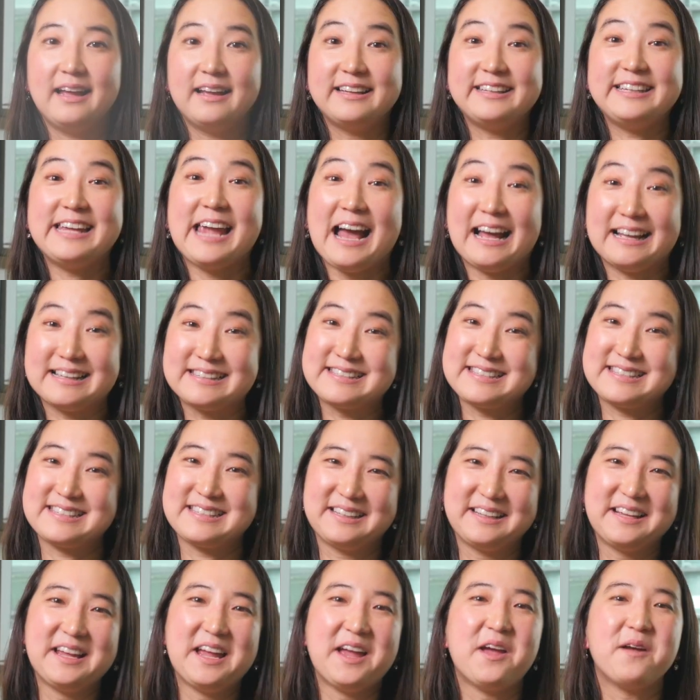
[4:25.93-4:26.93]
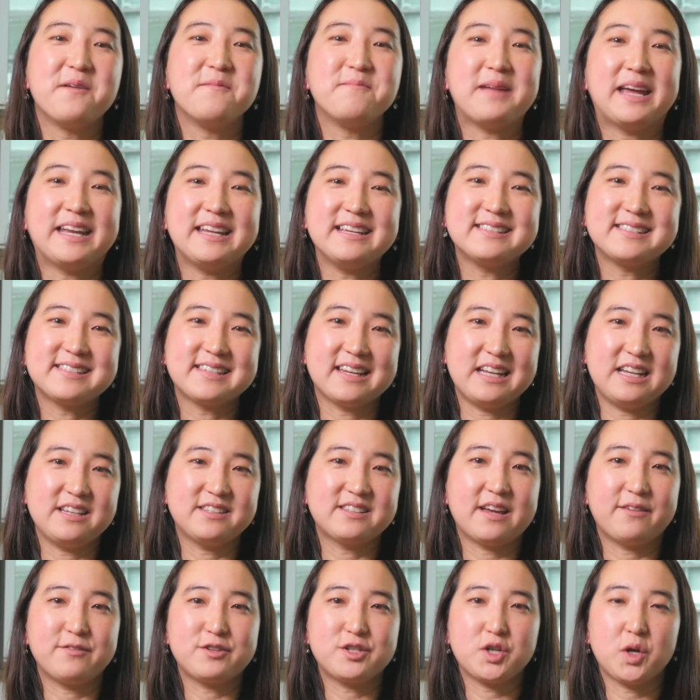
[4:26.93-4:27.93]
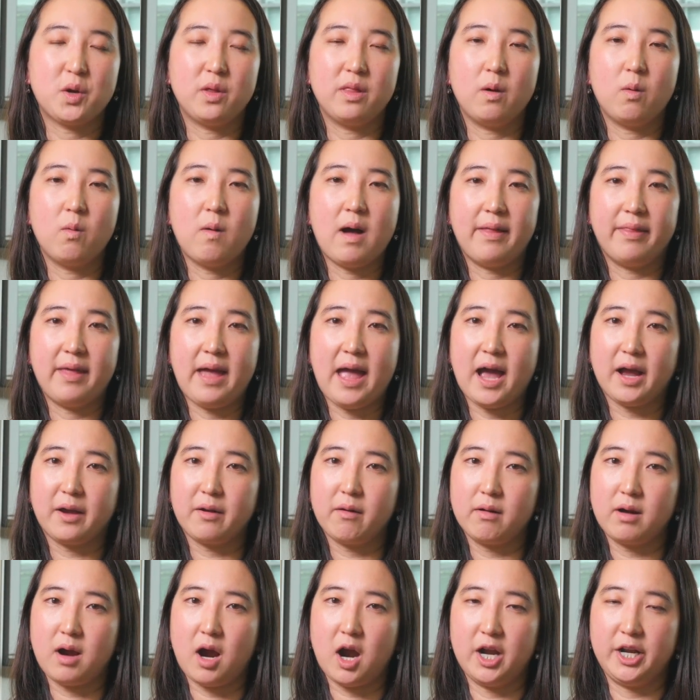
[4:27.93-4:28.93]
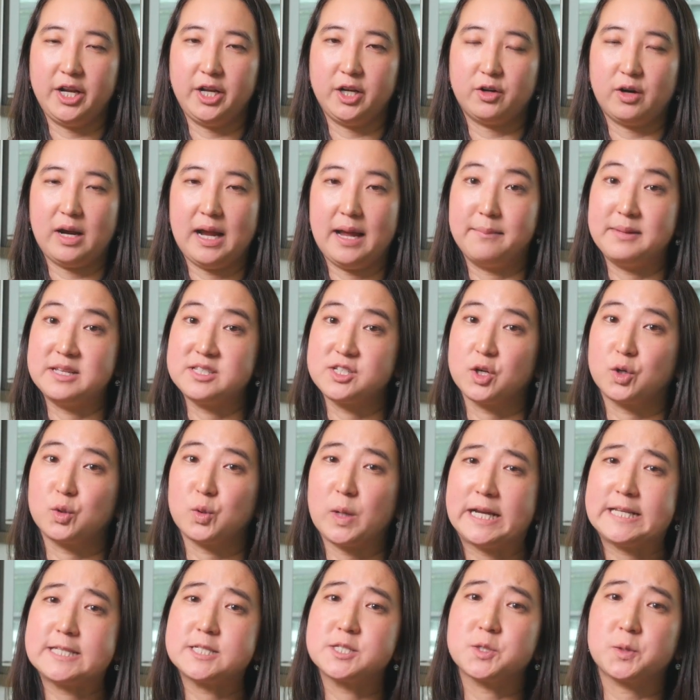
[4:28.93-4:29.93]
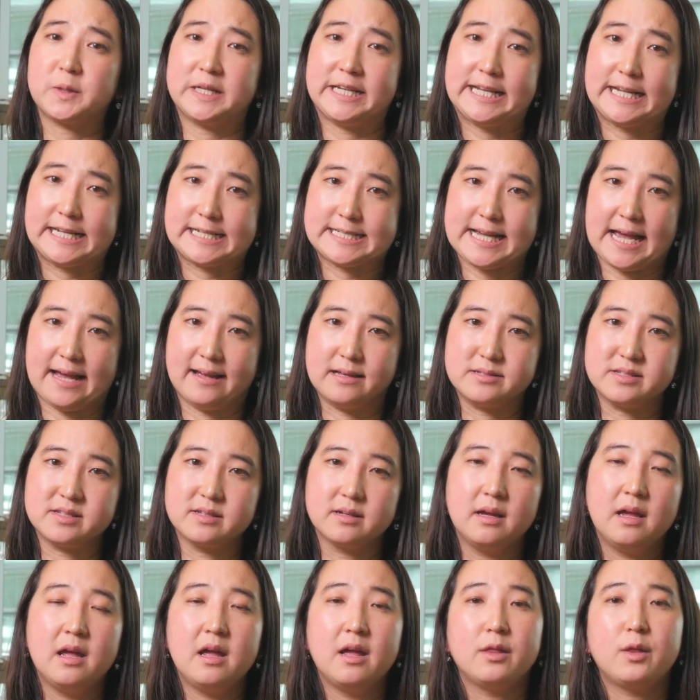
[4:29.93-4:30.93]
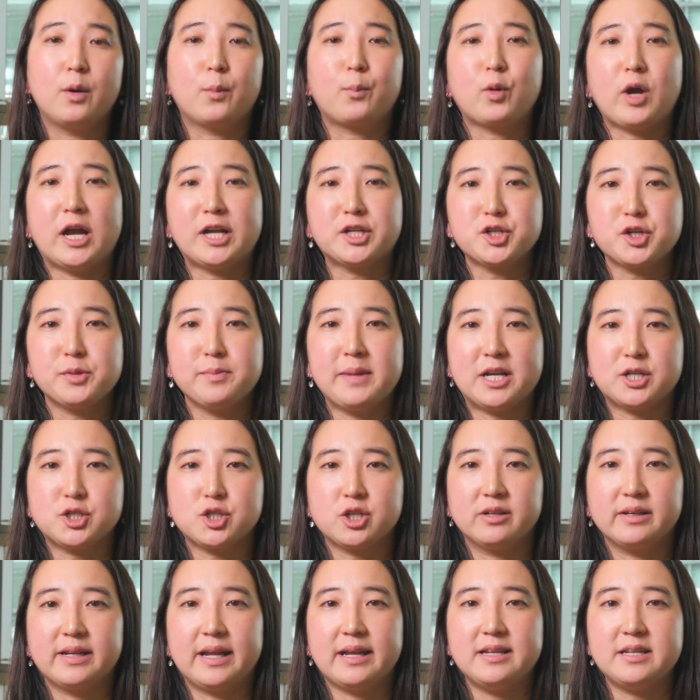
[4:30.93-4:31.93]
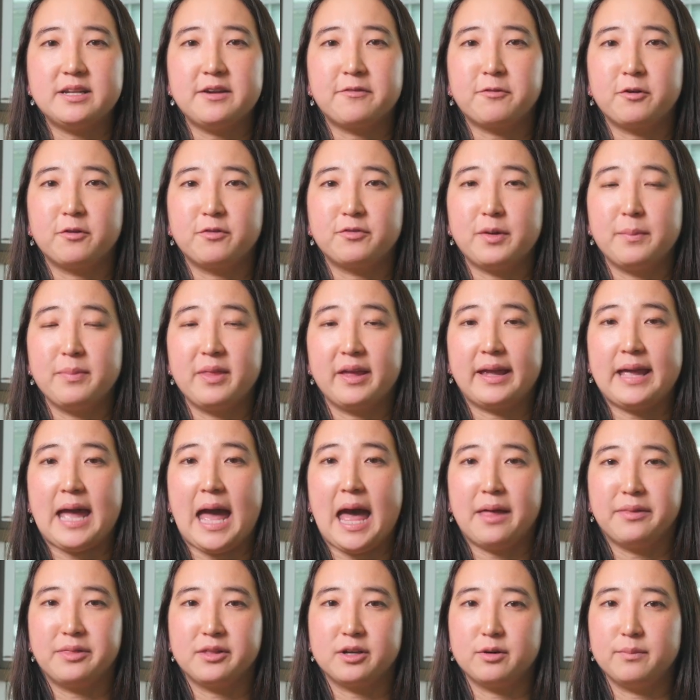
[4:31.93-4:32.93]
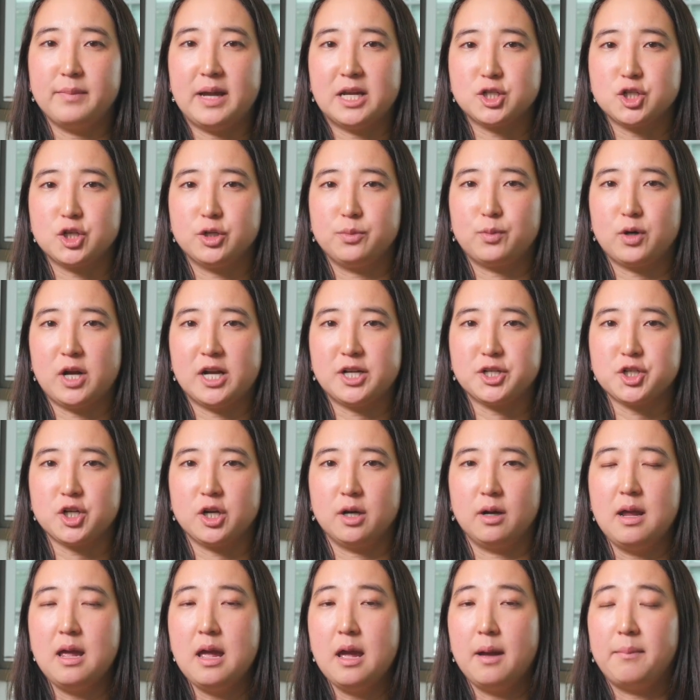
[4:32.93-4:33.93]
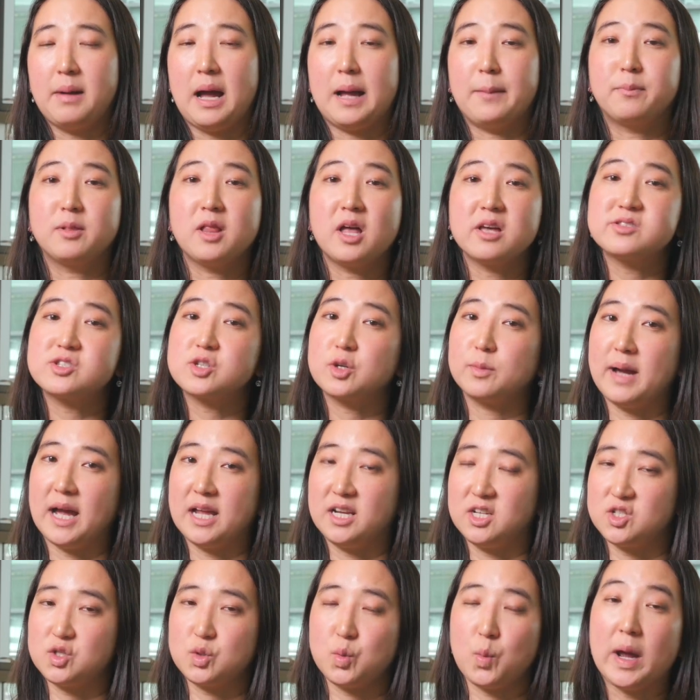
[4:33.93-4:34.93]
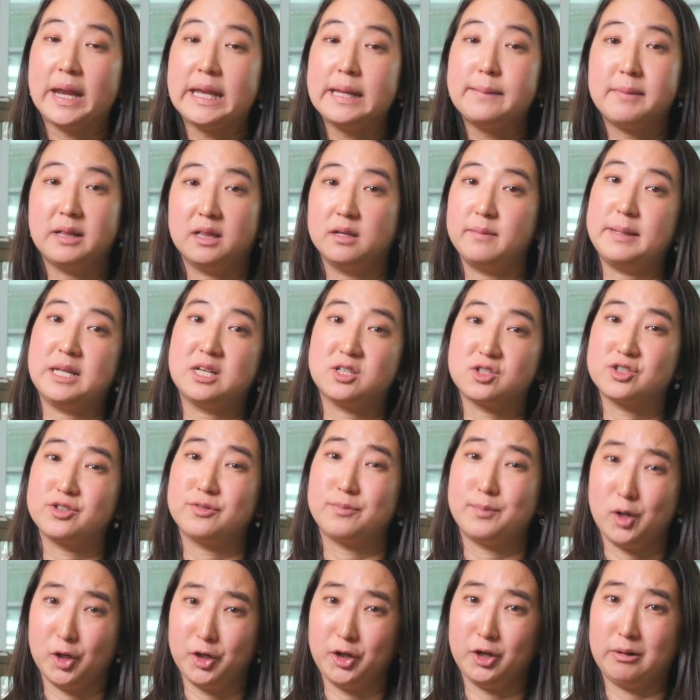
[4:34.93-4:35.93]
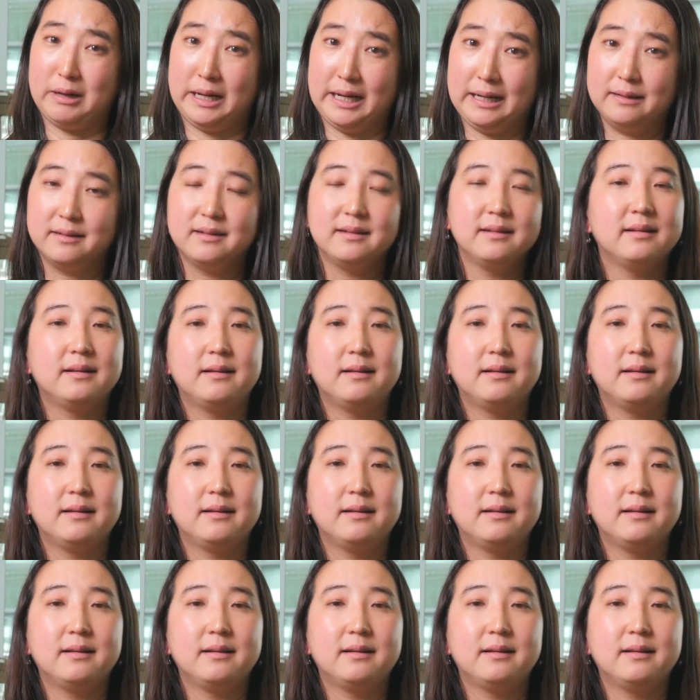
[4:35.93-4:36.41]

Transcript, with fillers: Yes, many studies have shown that while the echocardiogram is a great screening test, the pressure measured can differ from the catheter measured pressure by plus or minus 20 millimeters of mercury.